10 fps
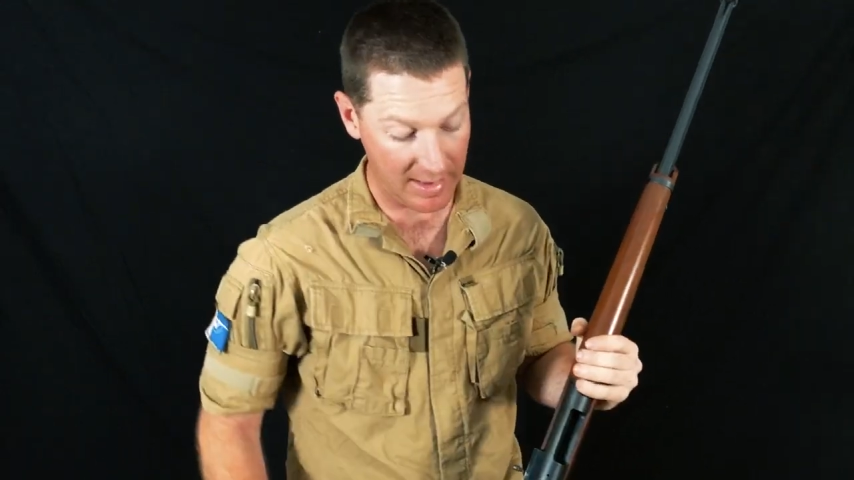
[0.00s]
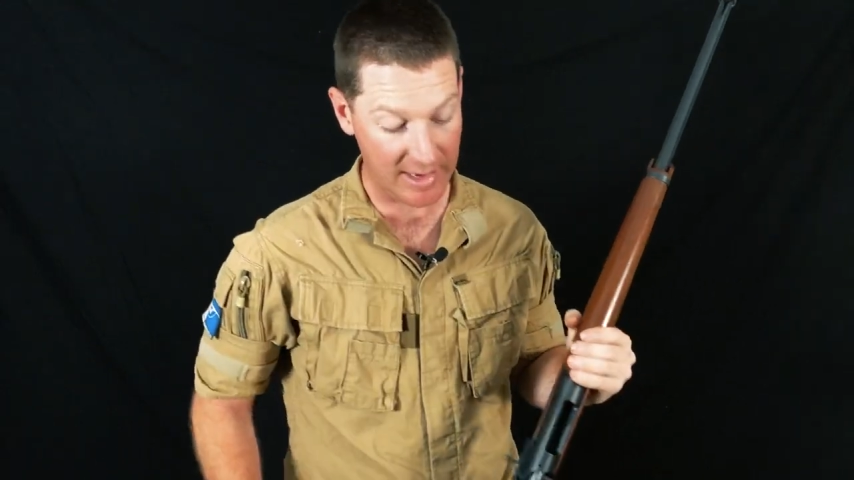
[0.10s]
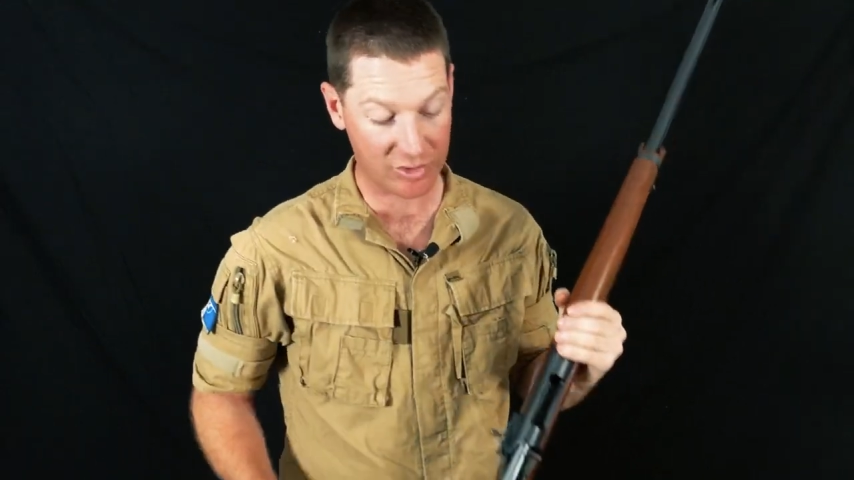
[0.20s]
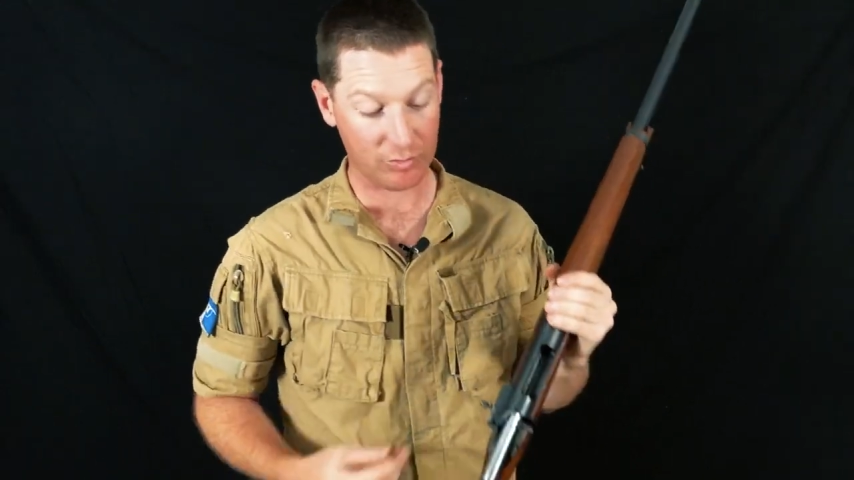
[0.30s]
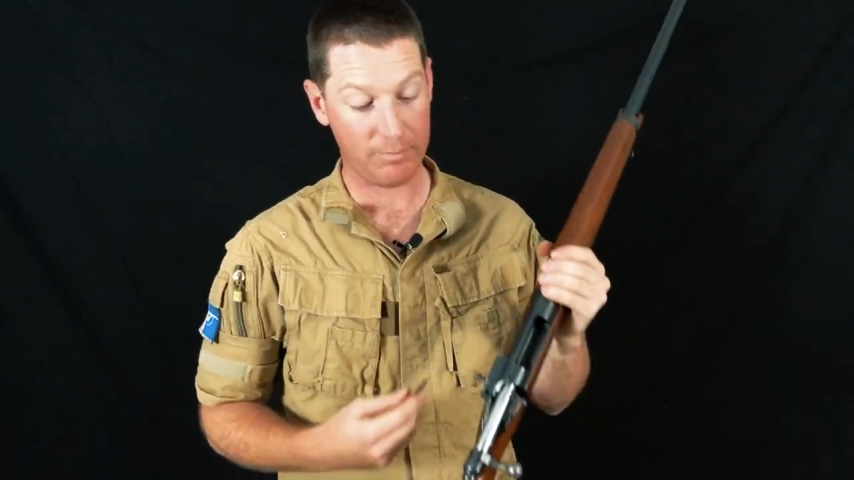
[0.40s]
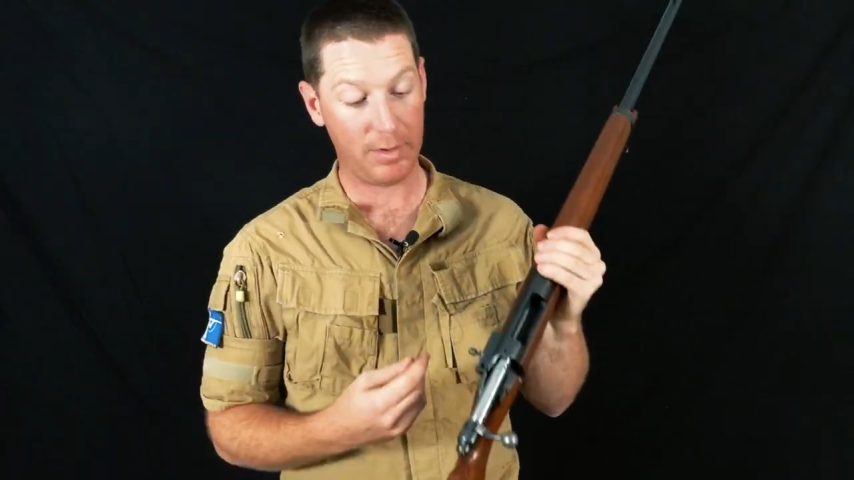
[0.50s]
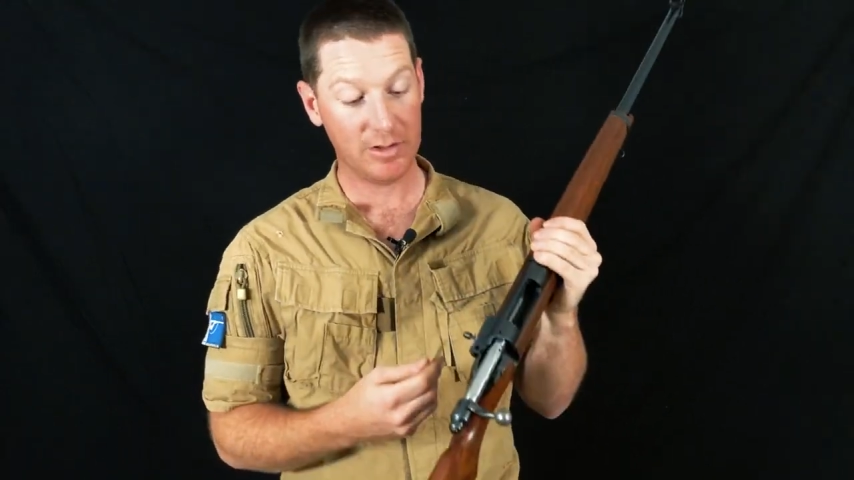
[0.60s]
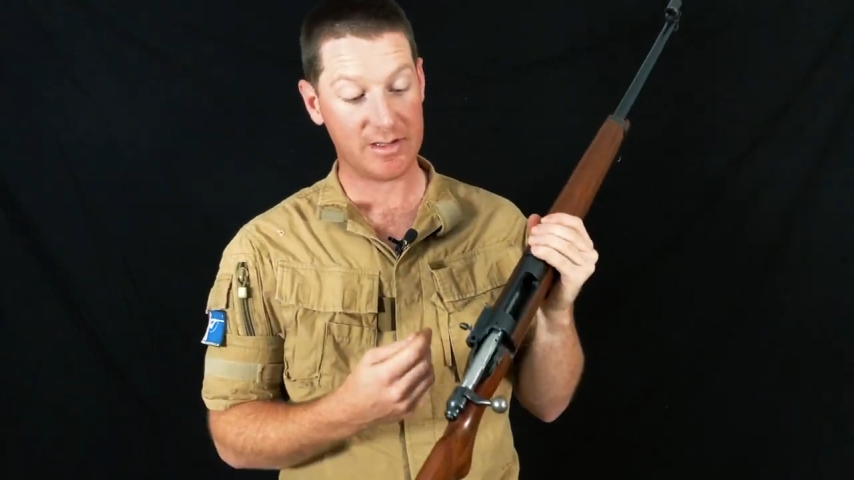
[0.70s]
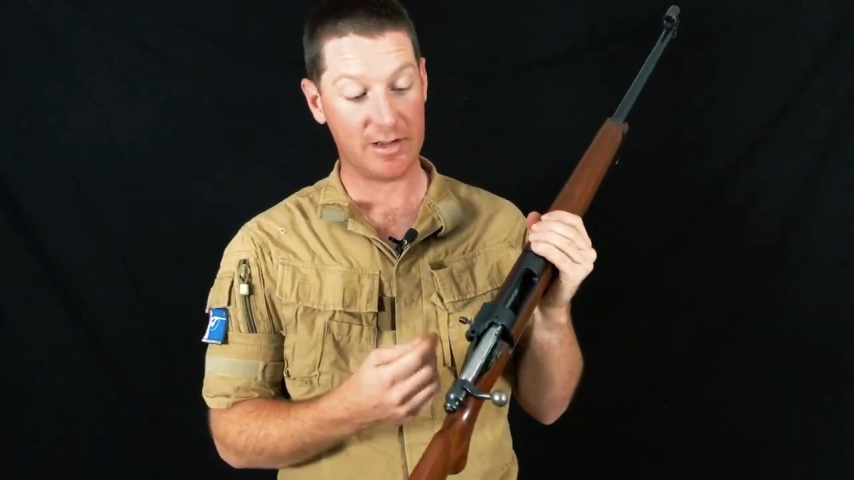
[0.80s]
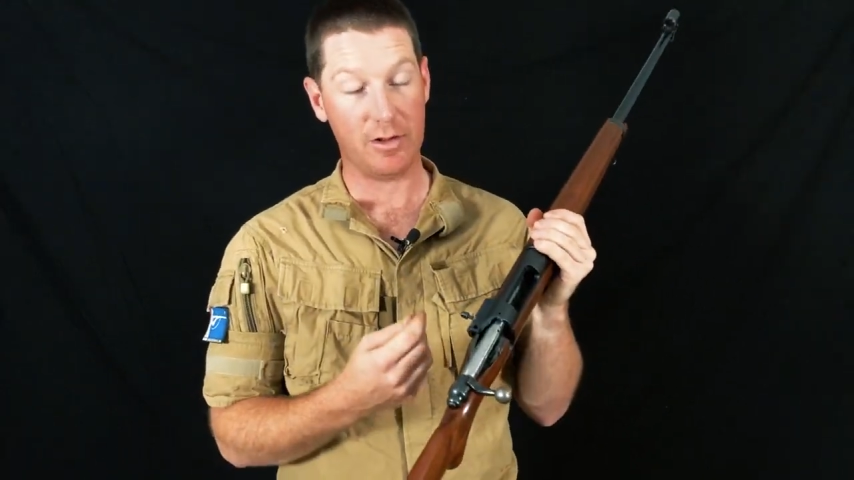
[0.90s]
actual
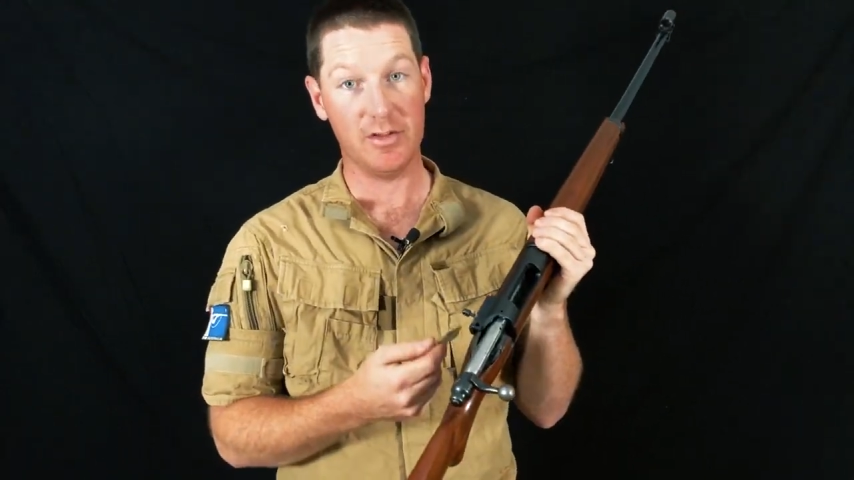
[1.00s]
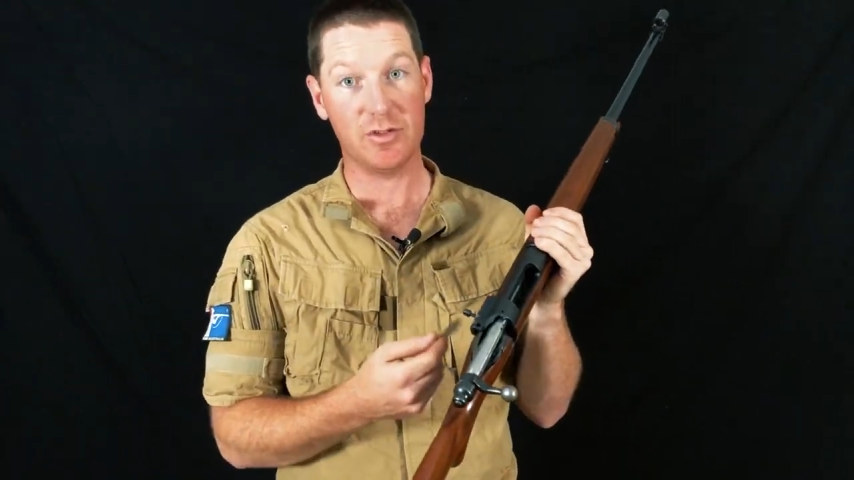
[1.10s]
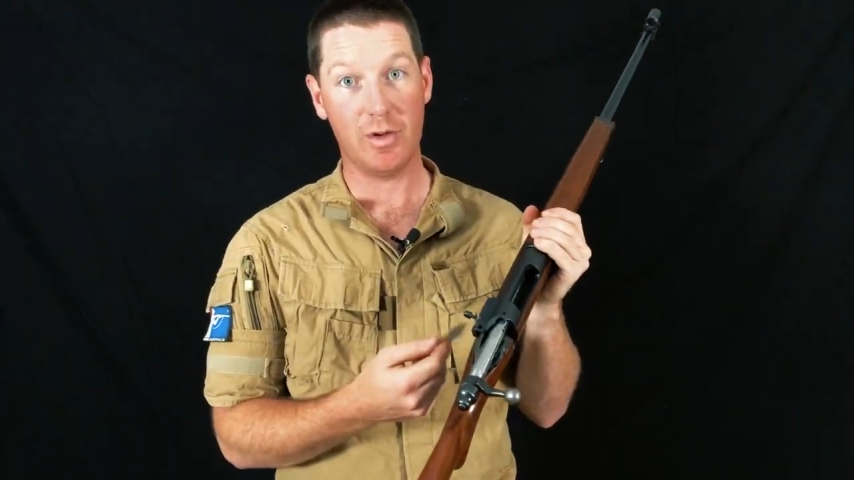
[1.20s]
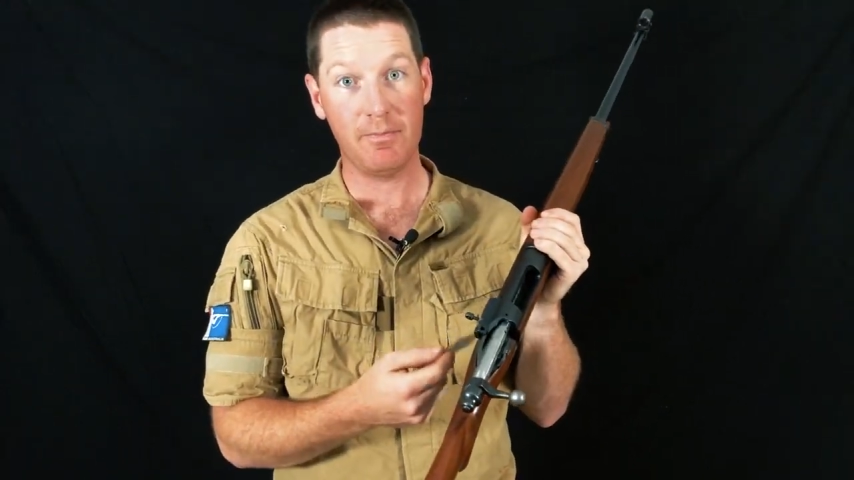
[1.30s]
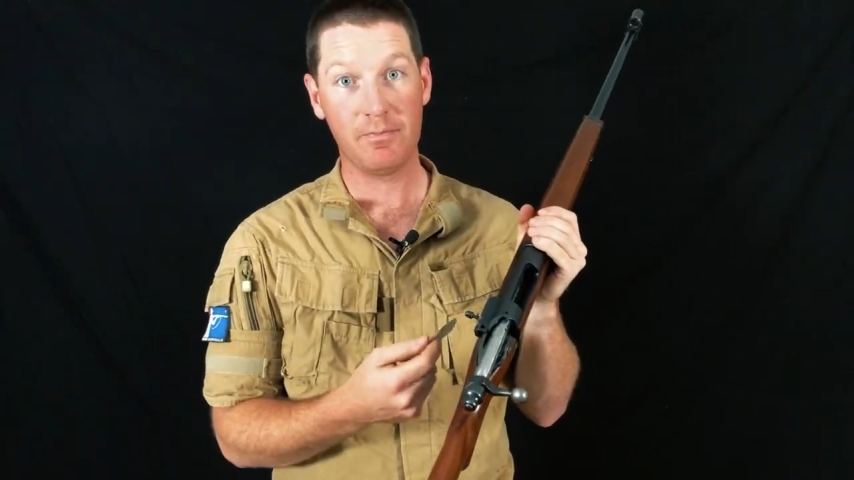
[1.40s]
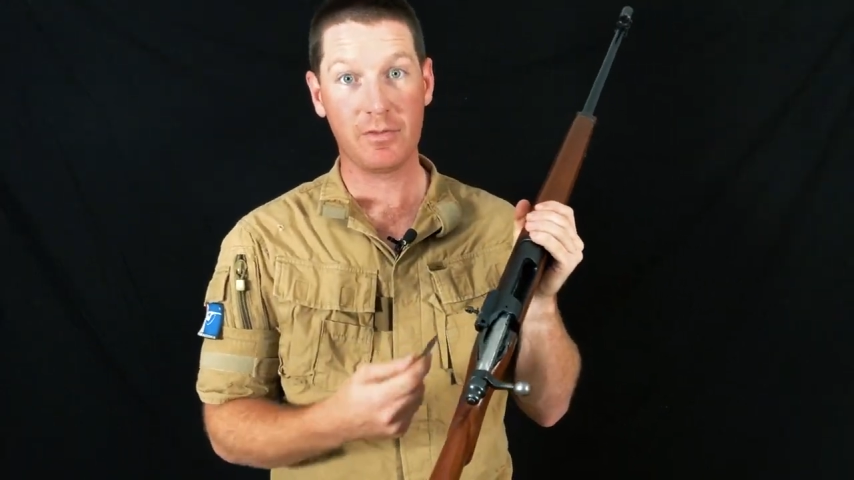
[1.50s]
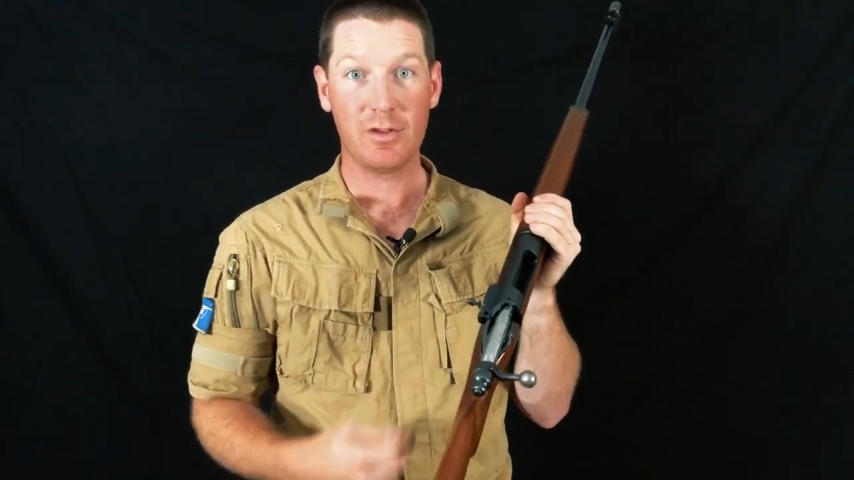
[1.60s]
bolt out on this one,